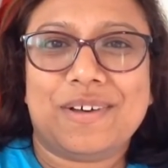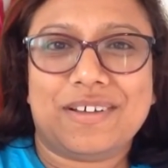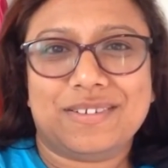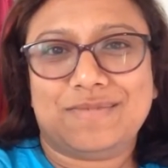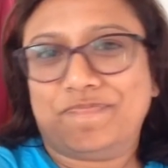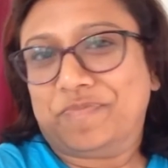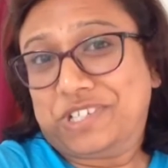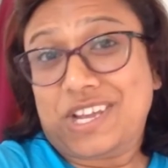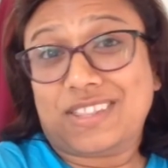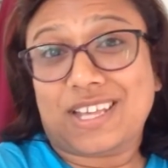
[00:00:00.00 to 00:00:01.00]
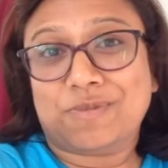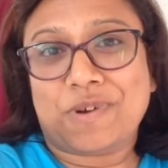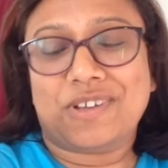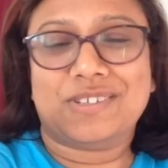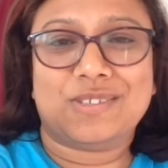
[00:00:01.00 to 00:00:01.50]
I'll share the
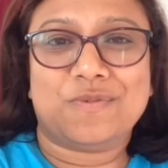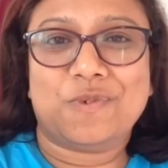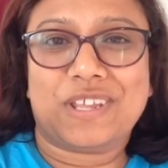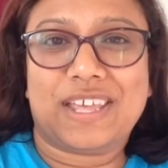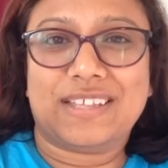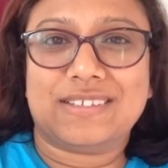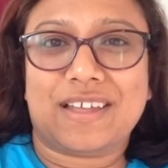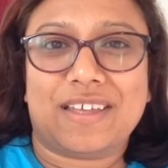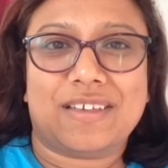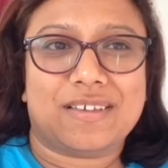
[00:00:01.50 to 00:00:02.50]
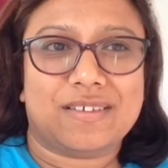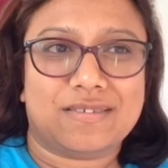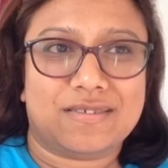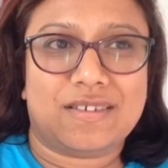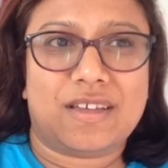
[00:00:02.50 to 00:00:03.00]
experiences of what it is like
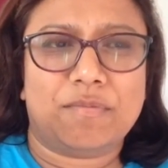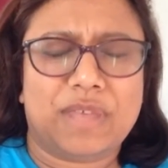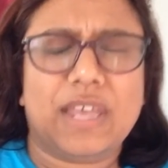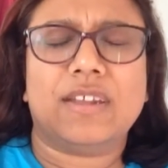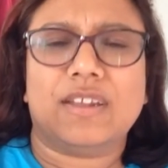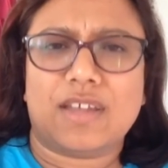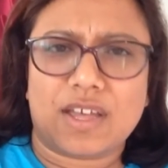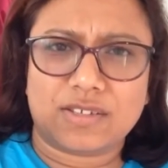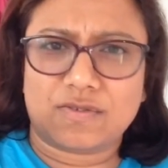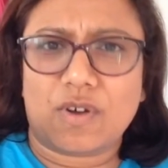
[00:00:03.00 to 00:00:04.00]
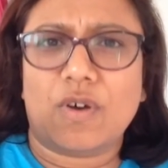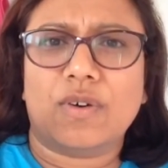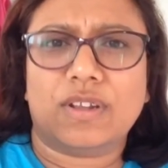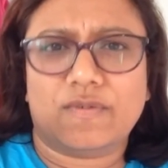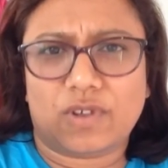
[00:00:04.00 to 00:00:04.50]
being in a nurse
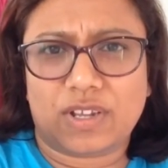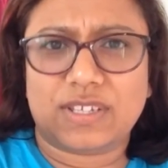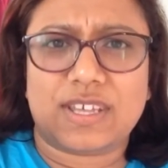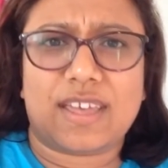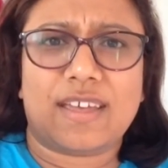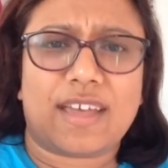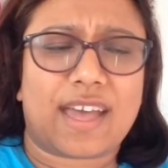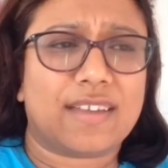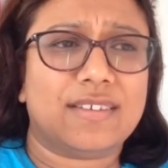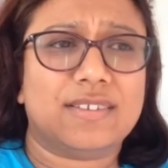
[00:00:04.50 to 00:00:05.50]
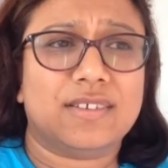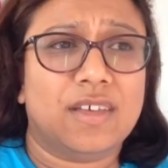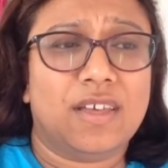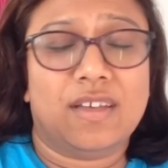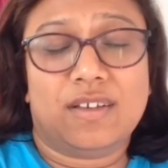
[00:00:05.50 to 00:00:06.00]
role and a volunteer, and
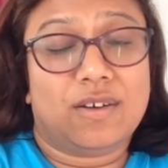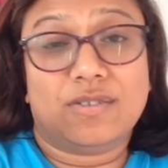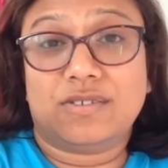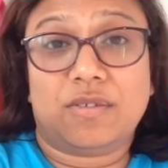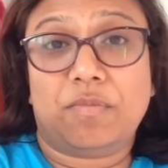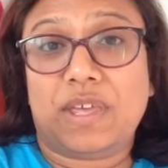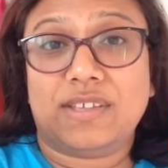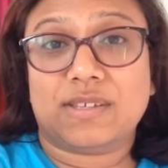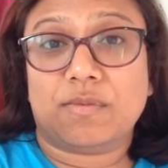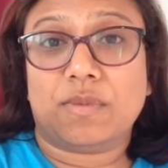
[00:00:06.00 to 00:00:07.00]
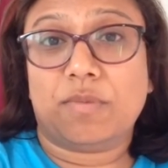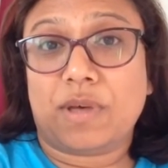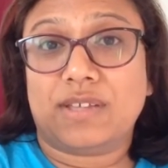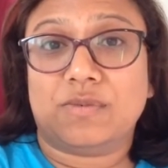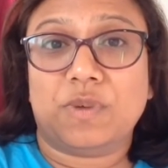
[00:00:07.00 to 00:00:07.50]
also being a
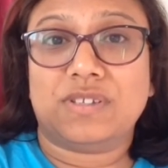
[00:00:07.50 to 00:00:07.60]
person with